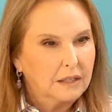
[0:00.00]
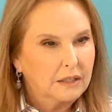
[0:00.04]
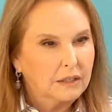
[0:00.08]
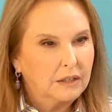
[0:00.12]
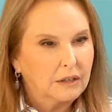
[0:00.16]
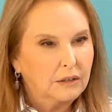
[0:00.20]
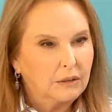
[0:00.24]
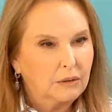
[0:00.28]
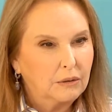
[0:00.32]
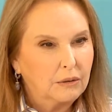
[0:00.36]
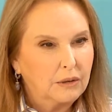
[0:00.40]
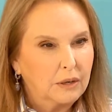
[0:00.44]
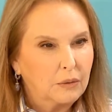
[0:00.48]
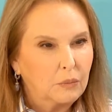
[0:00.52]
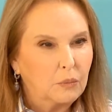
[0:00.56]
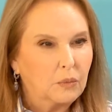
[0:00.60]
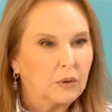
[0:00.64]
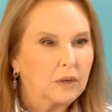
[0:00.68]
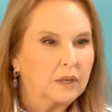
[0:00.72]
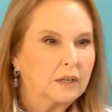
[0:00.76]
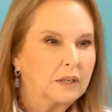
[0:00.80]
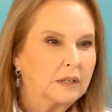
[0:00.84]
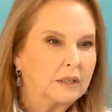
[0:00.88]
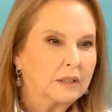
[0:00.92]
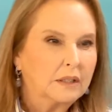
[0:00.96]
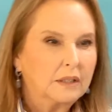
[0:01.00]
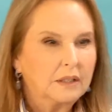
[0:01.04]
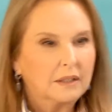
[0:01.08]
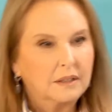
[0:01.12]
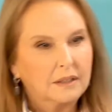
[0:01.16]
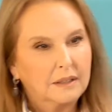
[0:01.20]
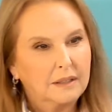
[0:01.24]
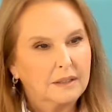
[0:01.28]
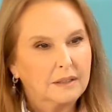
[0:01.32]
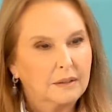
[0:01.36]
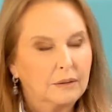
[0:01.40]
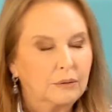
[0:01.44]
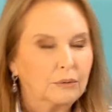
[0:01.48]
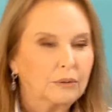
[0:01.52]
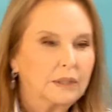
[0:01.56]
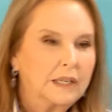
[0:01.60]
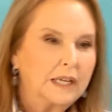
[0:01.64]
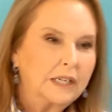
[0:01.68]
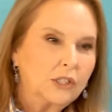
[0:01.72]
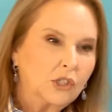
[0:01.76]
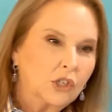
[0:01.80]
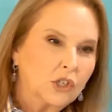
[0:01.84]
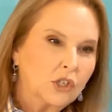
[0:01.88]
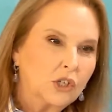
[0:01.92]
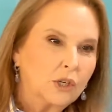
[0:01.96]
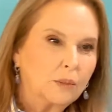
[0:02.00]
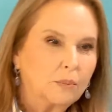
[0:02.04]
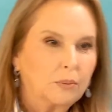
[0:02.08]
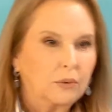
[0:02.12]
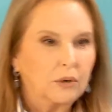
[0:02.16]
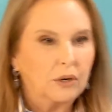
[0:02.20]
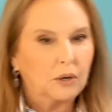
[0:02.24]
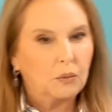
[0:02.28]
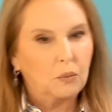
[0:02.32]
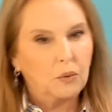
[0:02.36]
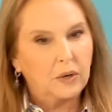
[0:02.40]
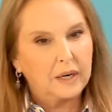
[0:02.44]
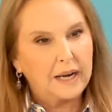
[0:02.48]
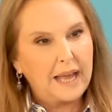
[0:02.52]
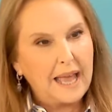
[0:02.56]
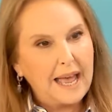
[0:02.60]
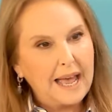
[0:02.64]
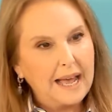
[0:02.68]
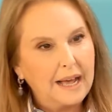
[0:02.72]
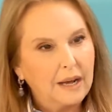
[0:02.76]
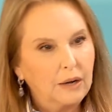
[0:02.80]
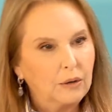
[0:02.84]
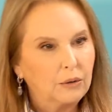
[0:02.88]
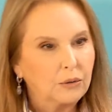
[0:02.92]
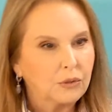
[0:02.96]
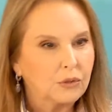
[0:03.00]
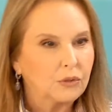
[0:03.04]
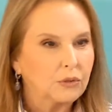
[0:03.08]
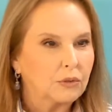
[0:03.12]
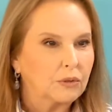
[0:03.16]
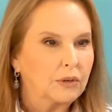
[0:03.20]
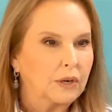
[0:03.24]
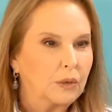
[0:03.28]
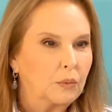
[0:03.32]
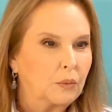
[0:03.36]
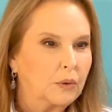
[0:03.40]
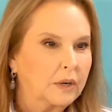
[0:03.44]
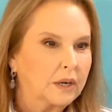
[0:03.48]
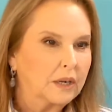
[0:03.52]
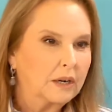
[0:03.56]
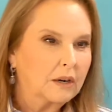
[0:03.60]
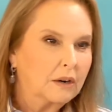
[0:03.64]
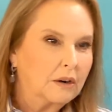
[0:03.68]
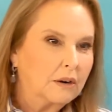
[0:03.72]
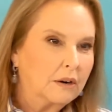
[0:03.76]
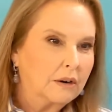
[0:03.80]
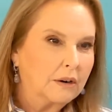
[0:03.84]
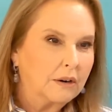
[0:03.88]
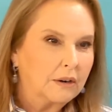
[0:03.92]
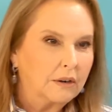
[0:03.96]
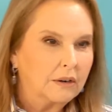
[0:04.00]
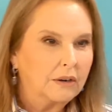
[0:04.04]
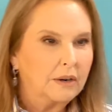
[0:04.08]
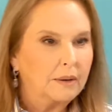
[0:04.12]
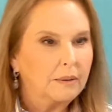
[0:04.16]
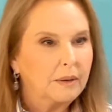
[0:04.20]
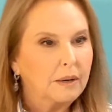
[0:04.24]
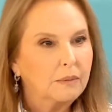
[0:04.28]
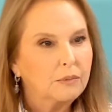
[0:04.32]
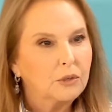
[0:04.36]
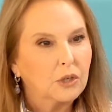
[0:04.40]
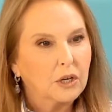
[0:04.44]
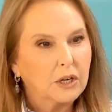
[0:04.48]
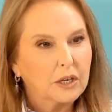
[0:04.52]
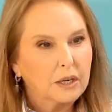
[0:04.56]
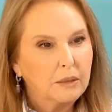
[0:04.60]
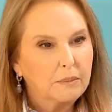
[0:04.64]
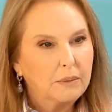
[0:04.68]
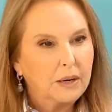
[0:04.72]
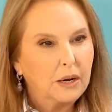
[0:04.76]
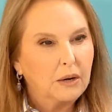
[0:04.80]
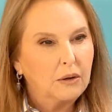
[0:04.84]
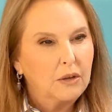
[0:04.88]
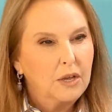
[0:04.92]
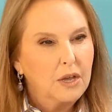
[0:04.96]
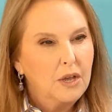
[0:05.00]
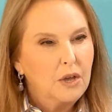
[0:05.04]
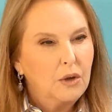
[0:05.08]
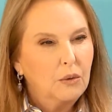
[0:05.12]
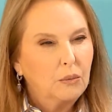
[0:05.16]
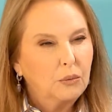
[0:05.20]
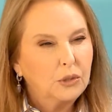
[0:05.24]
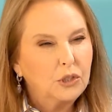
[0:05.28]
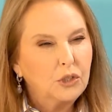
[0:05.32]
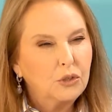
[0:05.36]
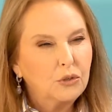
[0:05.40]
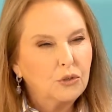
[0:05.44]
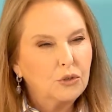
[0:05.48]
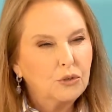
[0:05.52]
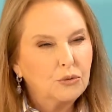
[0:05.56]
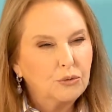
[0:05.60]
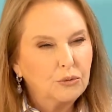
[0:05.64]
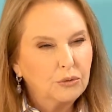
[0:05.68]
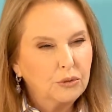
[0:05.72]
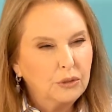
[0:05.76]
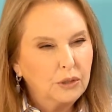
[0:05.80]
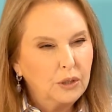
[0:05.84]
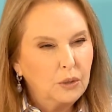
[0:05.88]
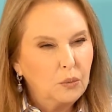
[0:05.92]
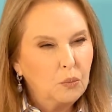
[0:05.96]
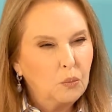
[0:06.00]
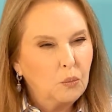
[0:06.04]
I want a relationship, or I want a house, or I want a car. I'm talking about what you truly